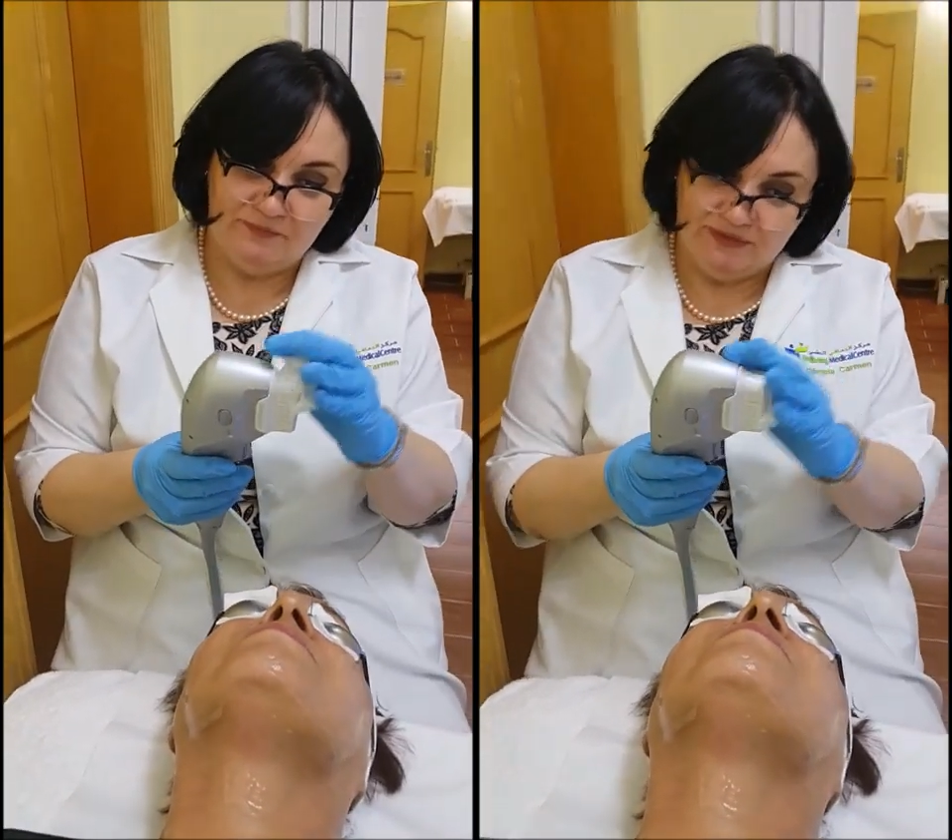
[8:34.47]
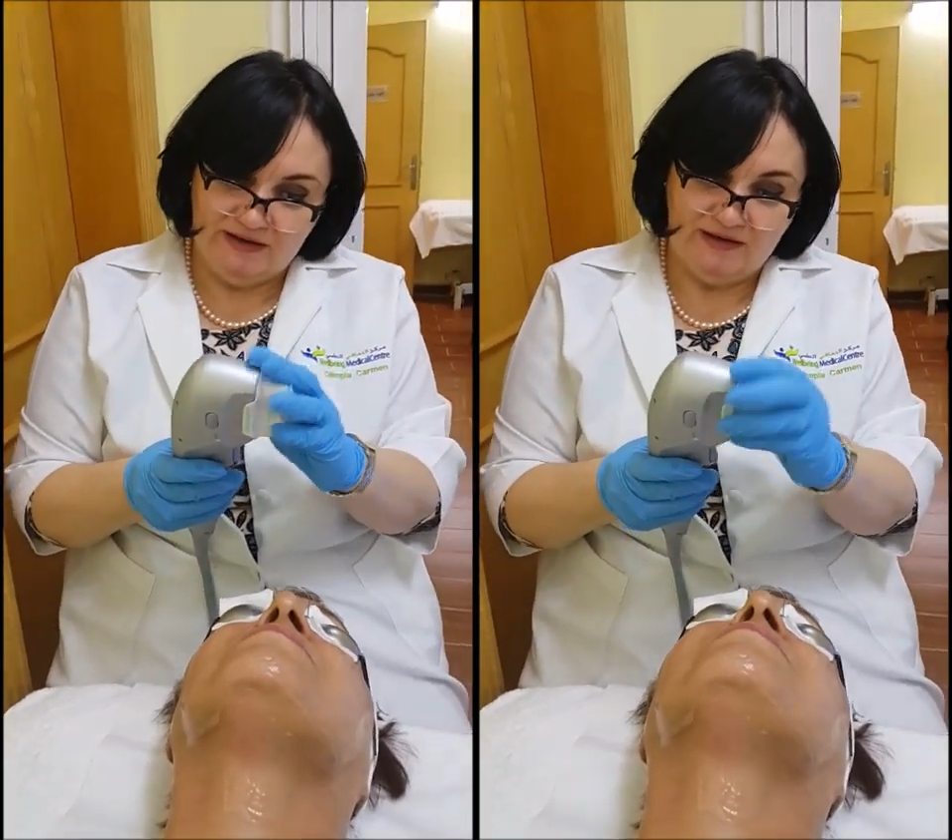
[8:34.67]

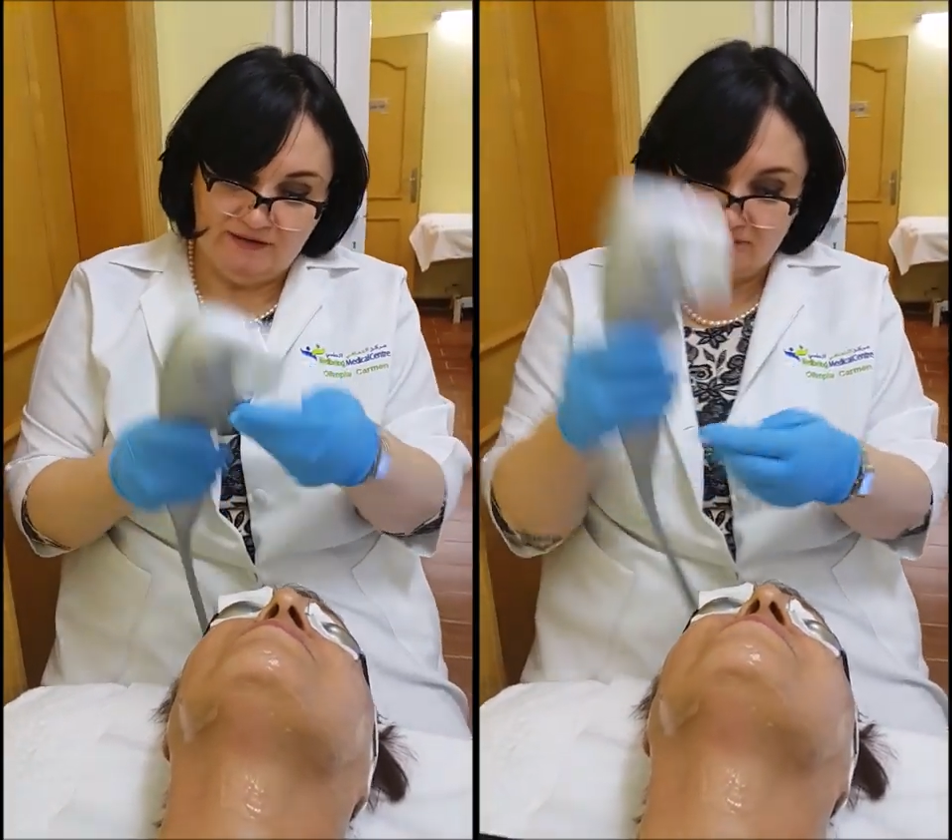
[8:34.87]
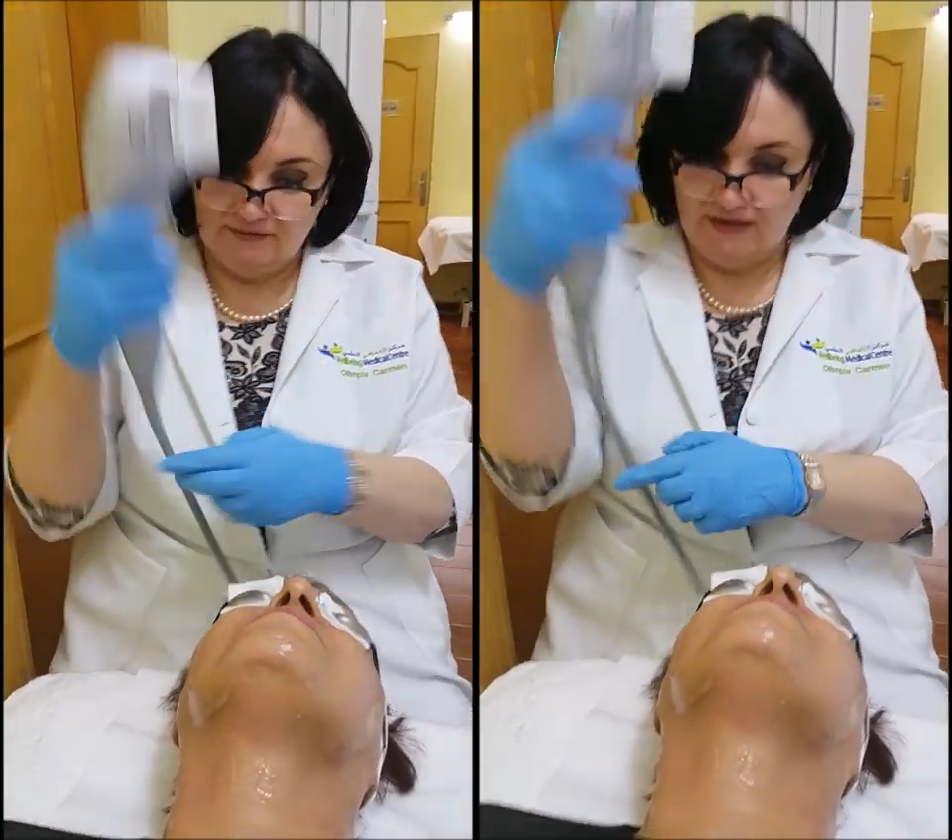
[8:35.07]

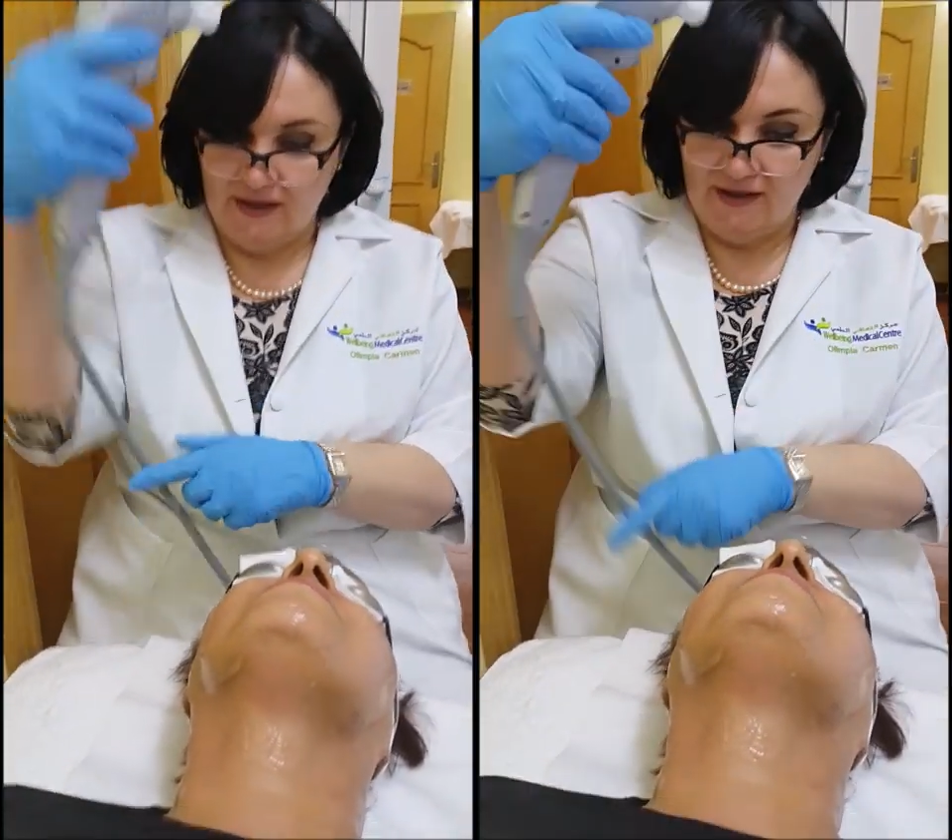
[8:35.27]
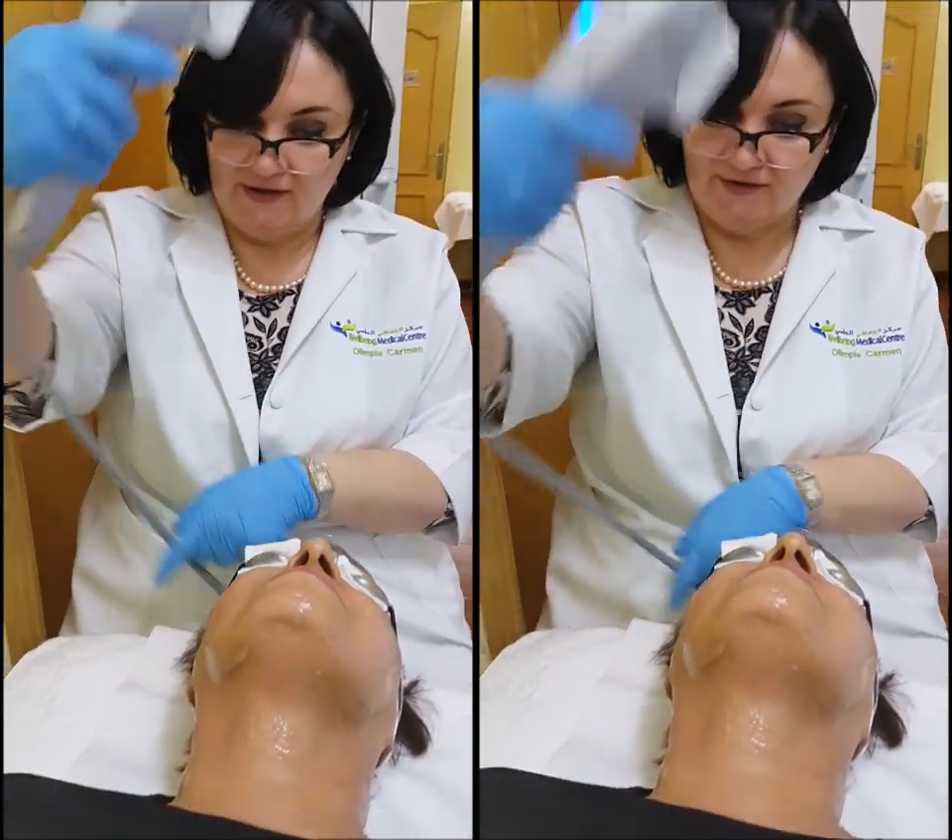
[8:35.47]

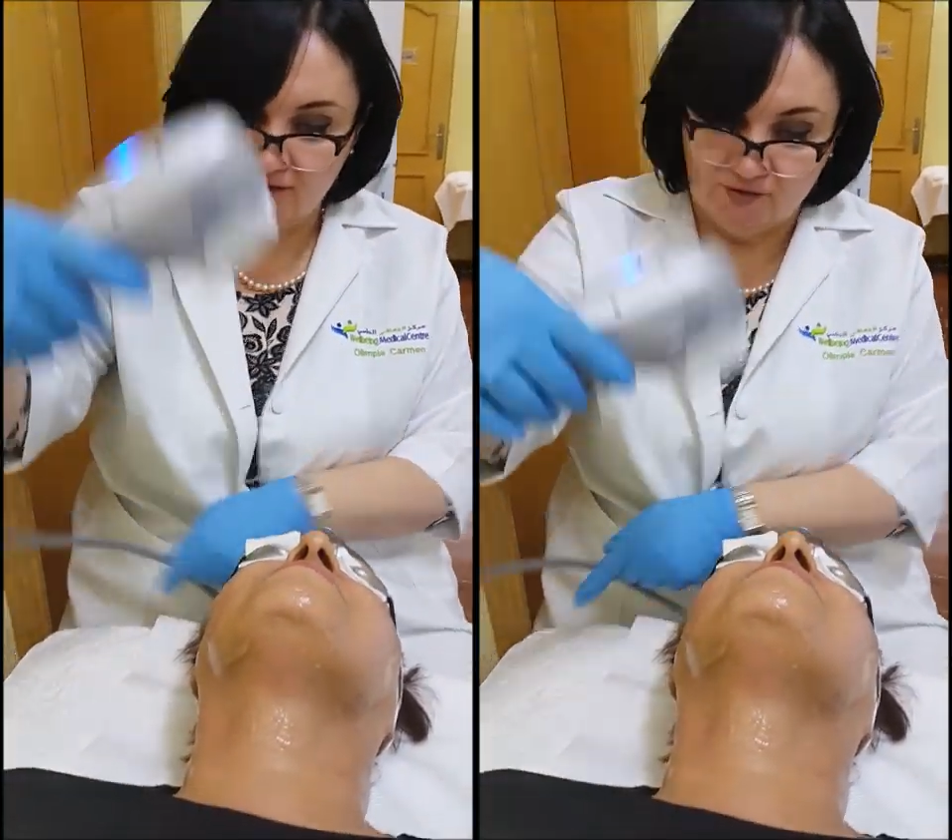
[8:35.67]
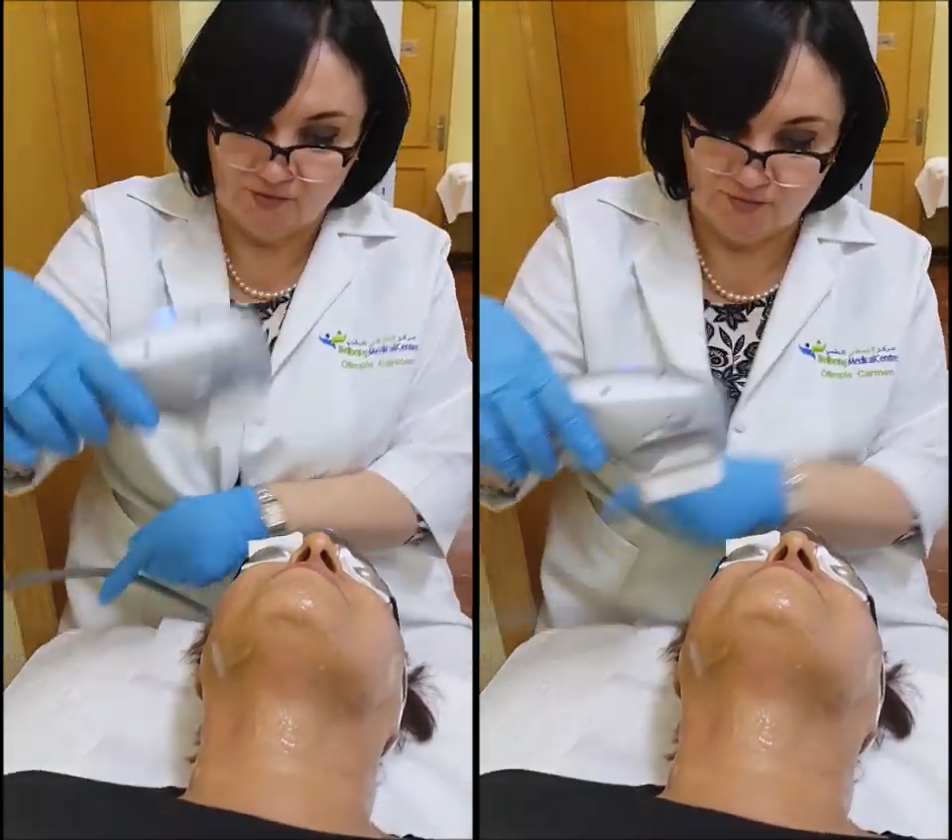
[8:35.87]
pre-care
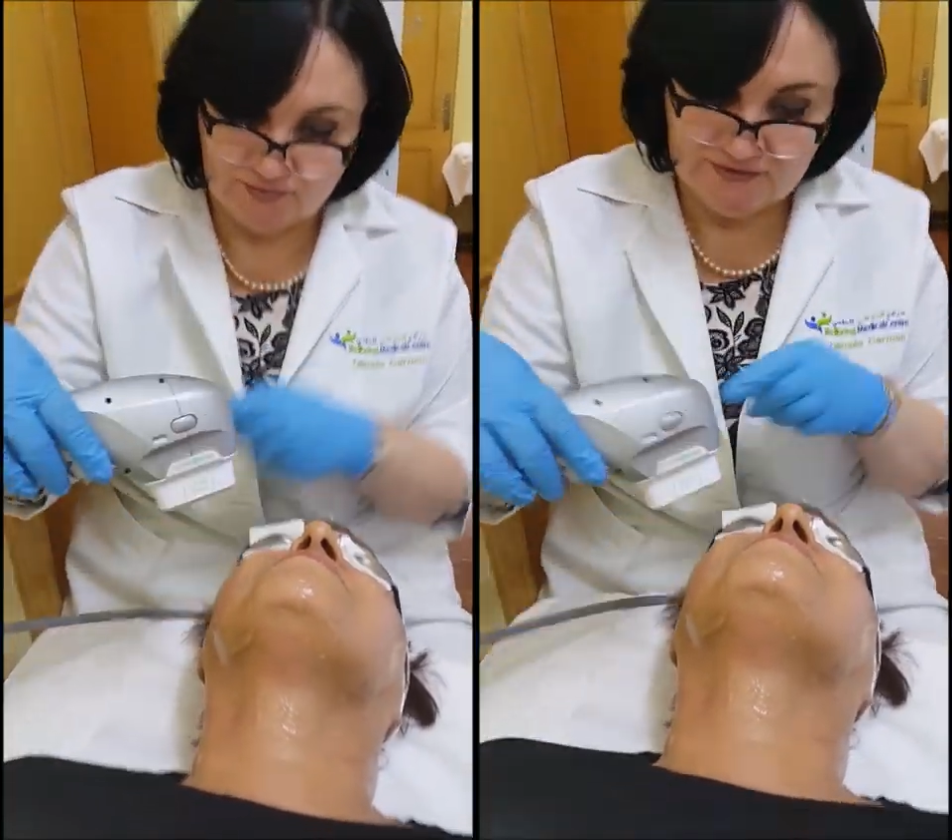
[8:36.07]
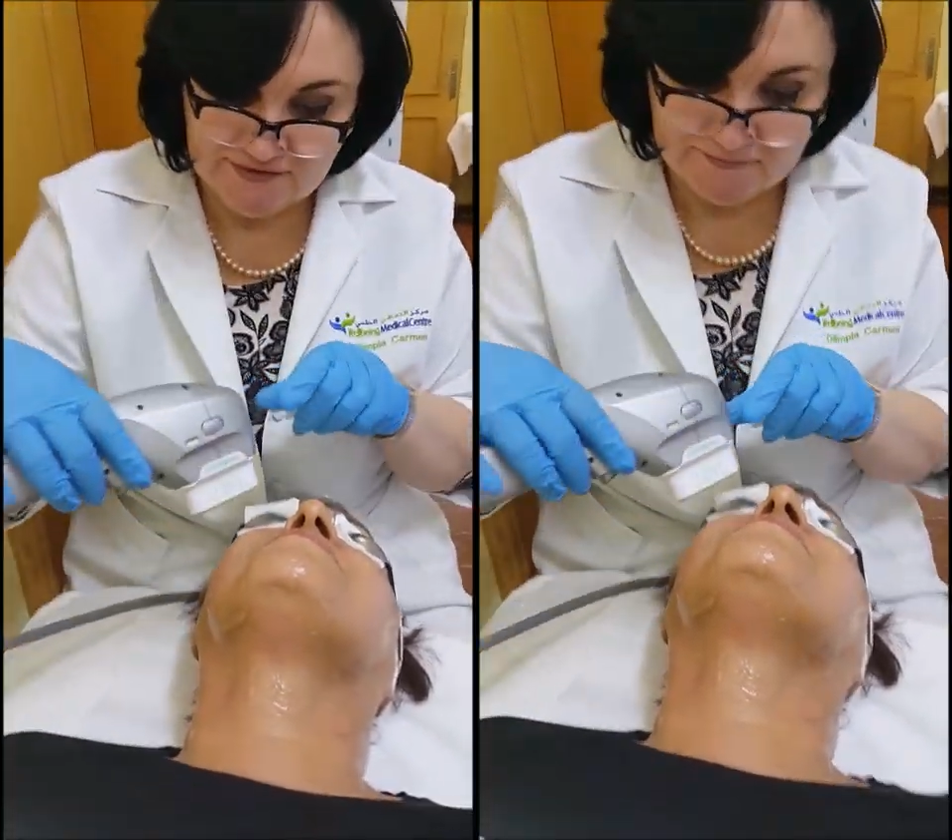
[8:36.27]

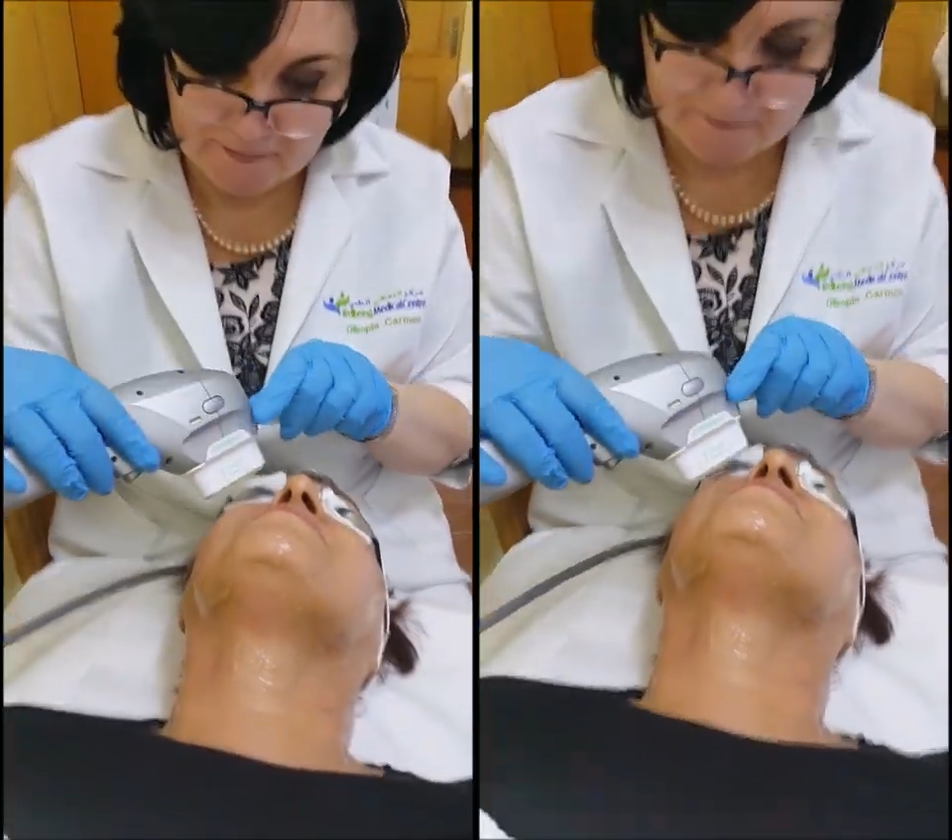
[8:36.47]
rules.